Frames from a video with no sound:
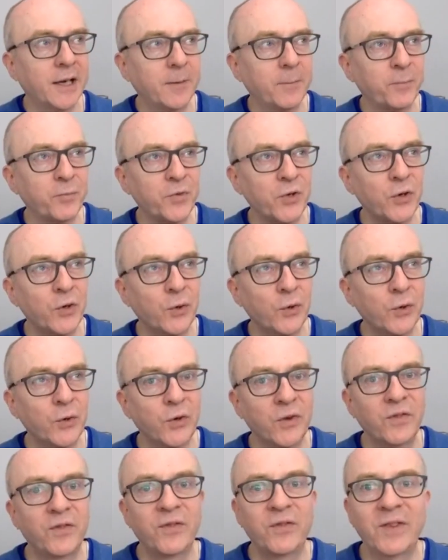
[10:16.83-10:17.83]

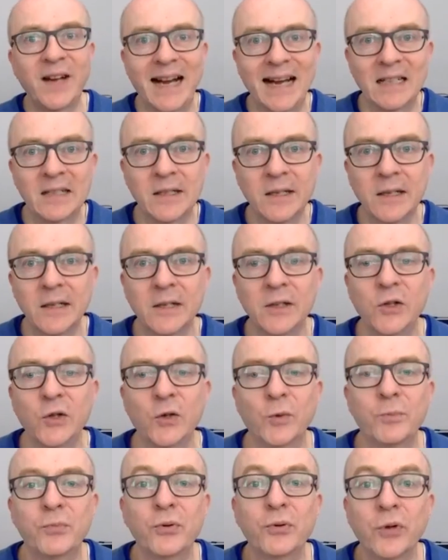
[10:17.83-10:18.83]
your fat, your
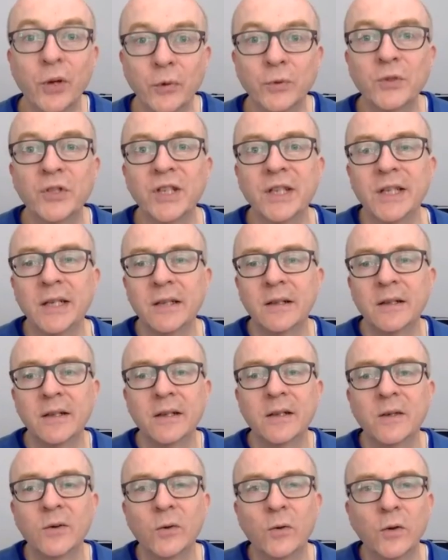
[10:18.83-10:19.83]
protein,
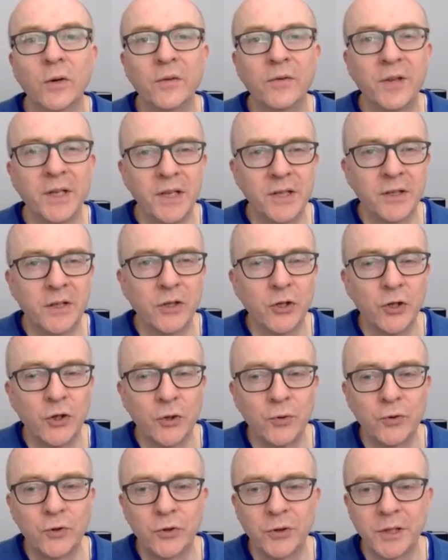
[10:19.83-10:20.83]
all of these are
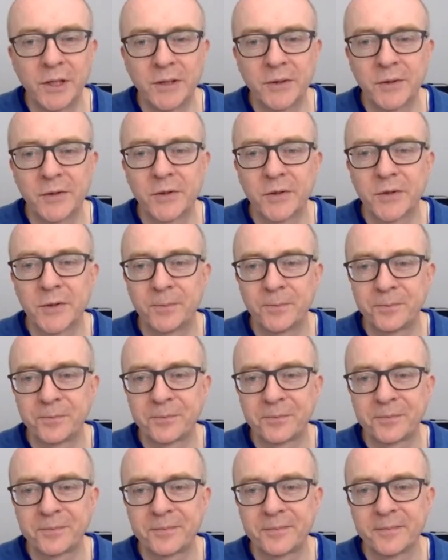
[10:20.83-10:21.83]
nutrients.
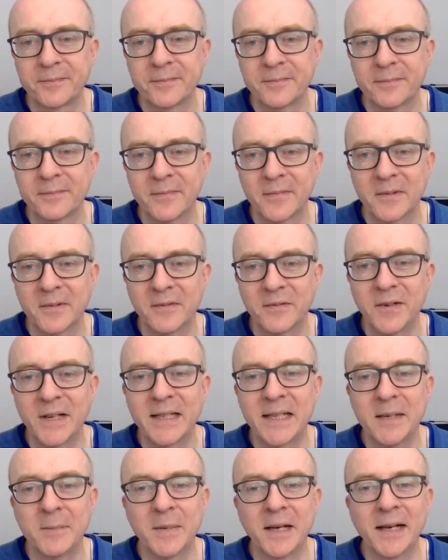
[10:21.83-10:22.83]

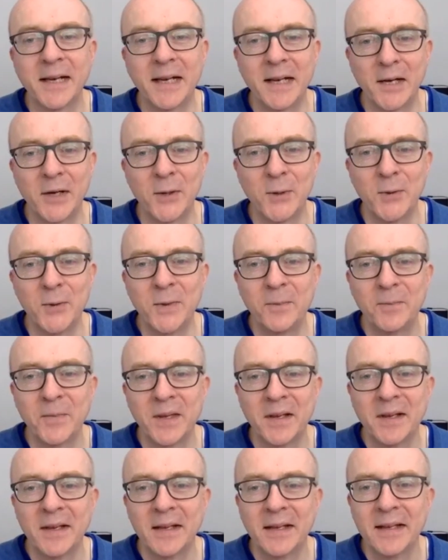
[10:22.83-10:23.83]
Fatima, hello.
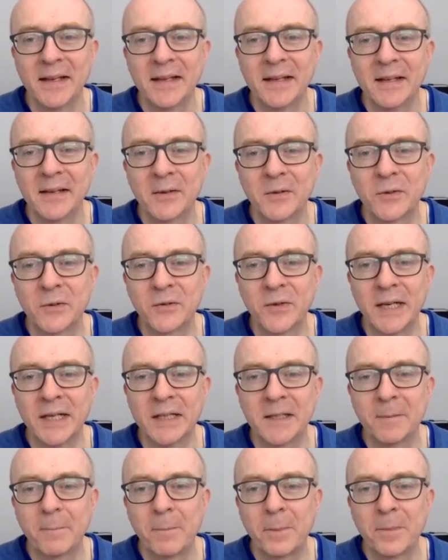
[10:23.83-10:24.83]

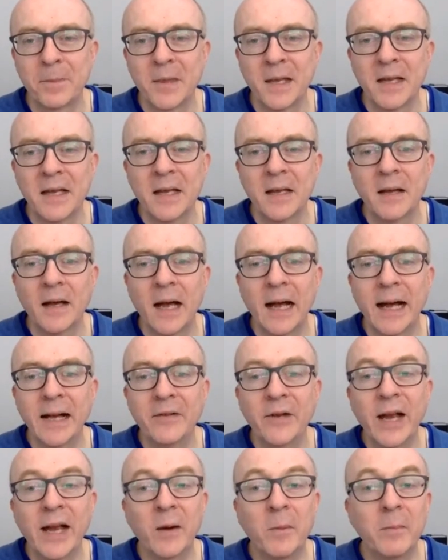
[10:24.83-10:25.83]
Great.
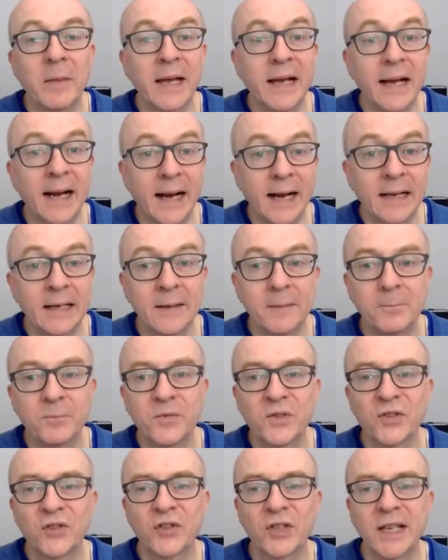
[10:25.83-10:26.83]
And now Mihak
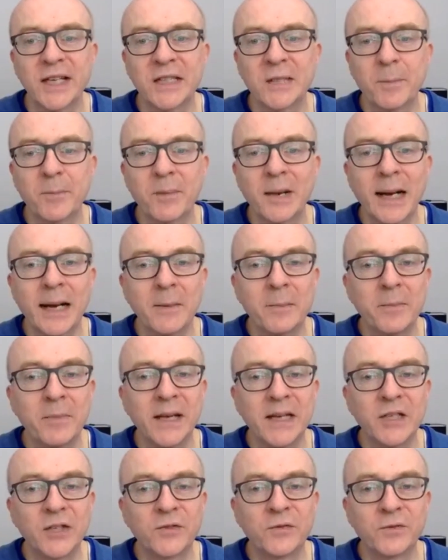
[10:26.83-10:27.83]
says
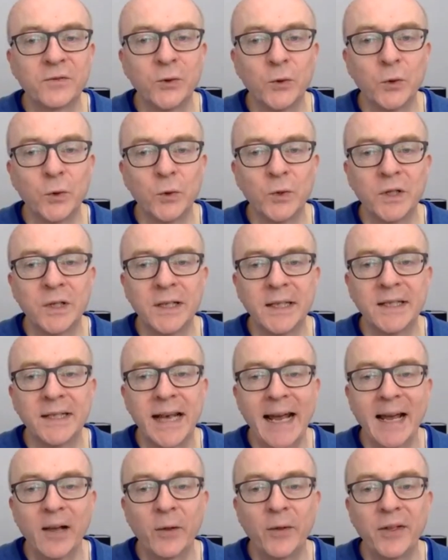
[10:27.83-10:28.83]
plant-based food is
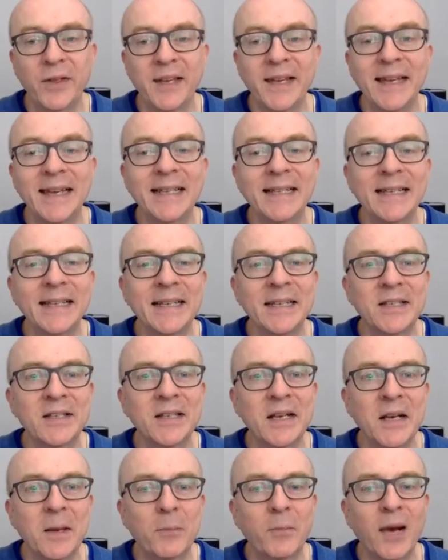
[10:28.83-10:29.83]
healthy. It
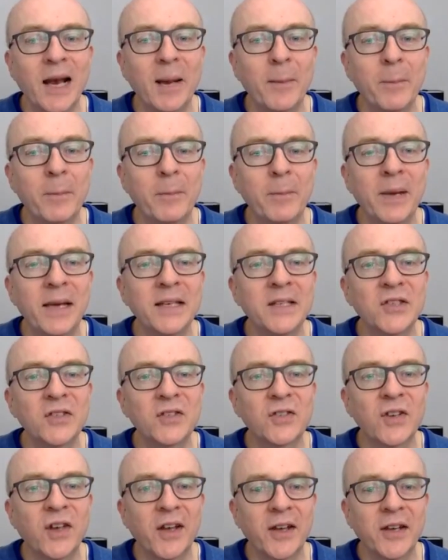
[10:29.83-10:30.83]
is. Plant-based
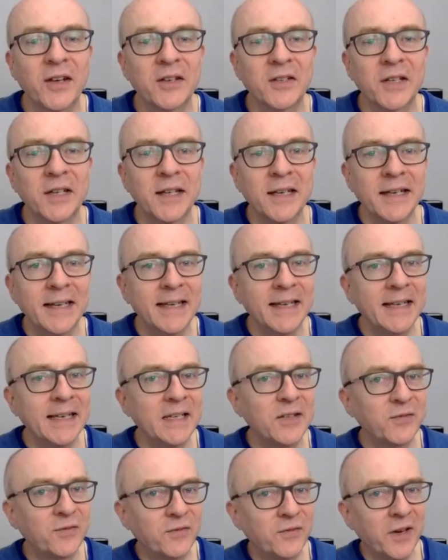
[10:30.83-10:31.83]
diet
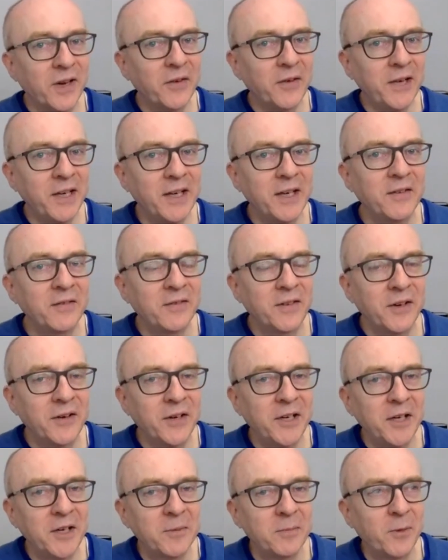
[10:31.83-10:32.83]
is very,
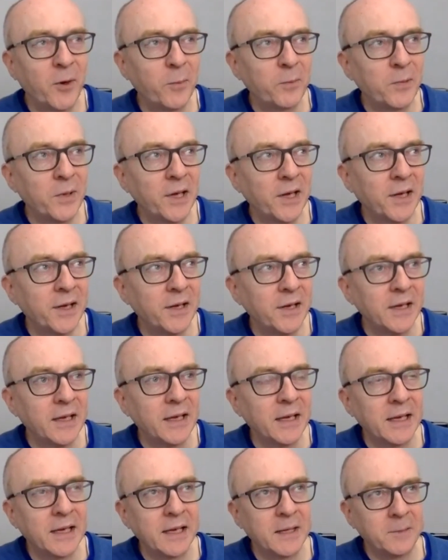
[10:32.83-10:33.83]
very popular.
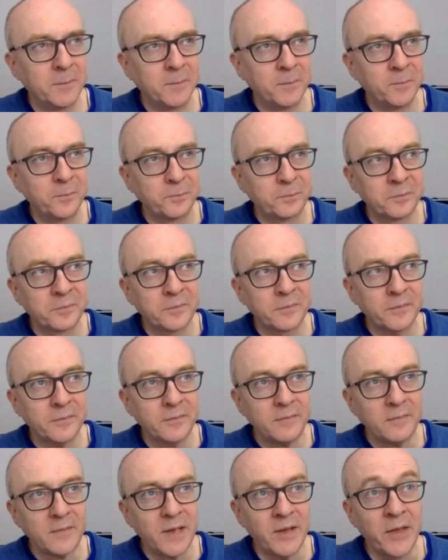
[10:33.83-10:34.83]

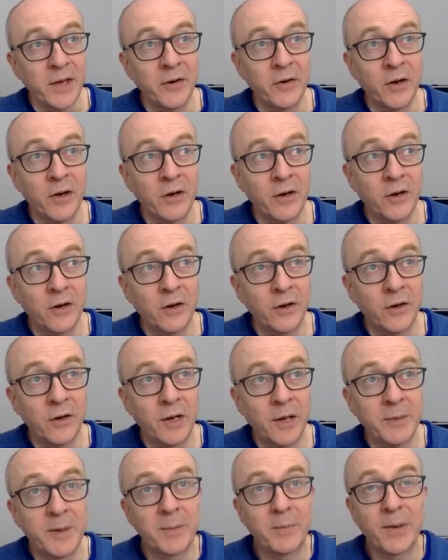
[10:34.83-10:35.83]

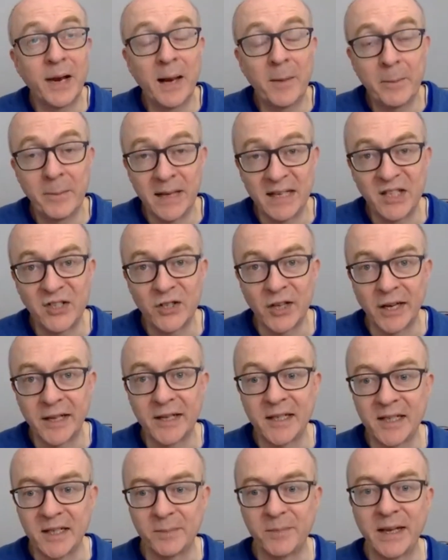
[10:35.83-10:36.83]
Plant-based
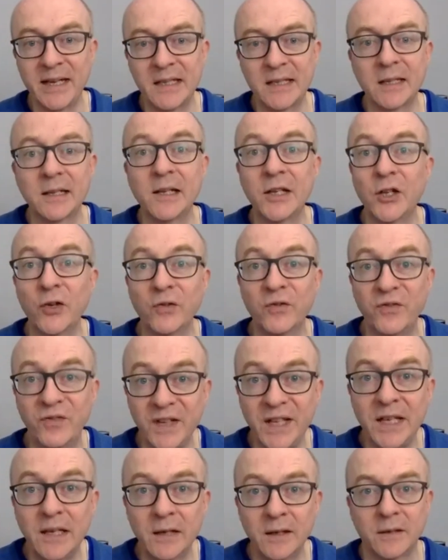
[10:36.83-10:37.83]
diet is basically your
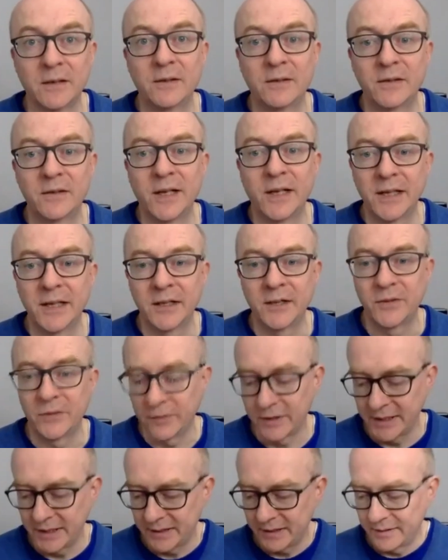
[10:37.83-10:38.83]
vegan diet,
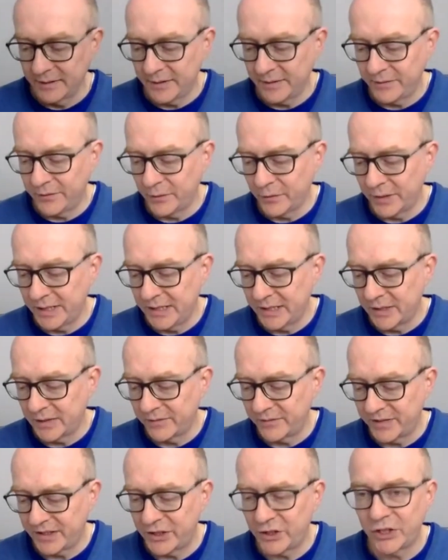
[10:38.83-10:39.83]
right? If you're into
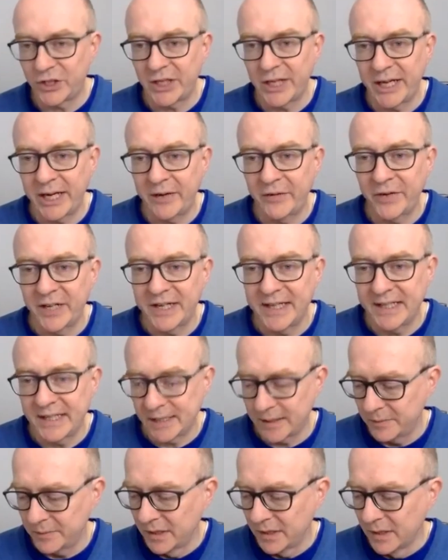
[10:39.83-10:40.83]

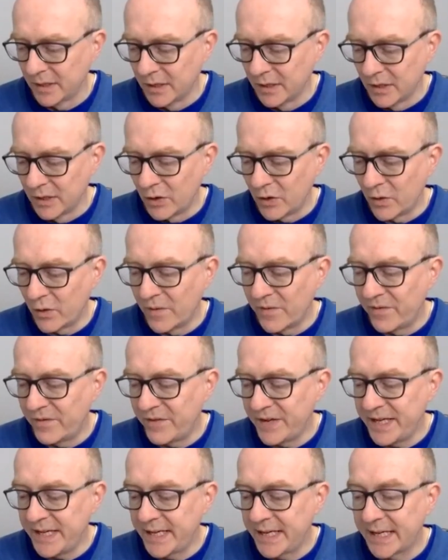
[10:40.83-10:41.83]
vegetarianism or
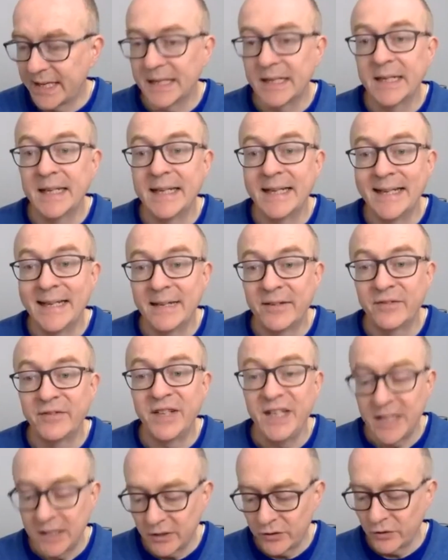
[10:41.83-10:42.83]
vegan
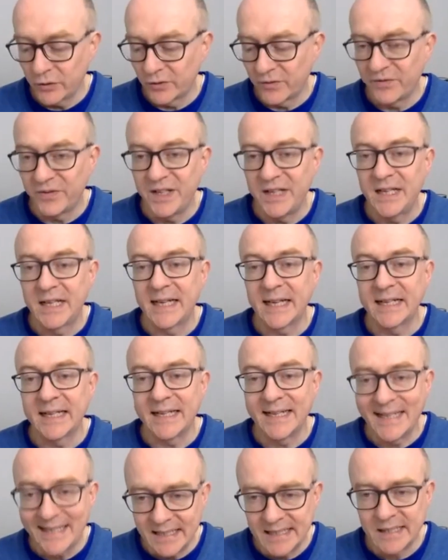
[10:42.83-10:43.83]
or
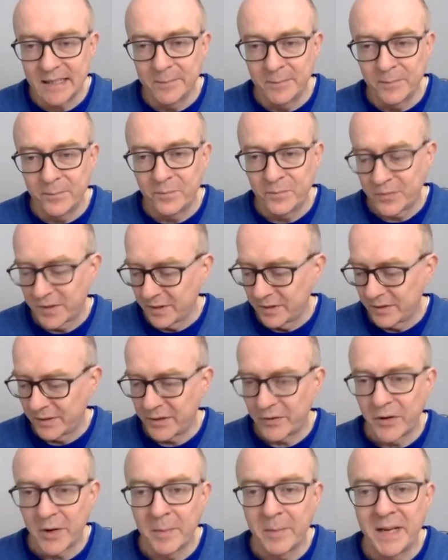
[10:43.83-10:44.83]
veganism,
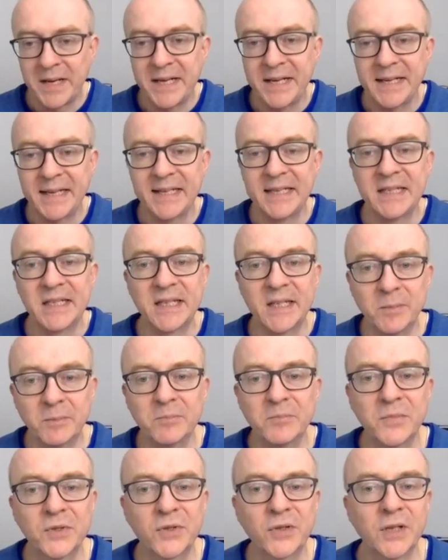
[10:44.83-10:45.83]
there are many
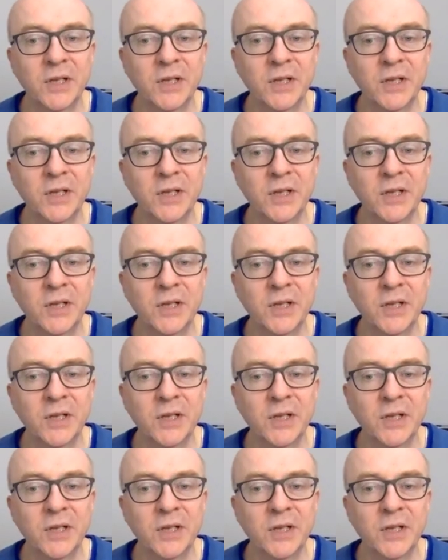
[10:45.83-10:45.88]
isms.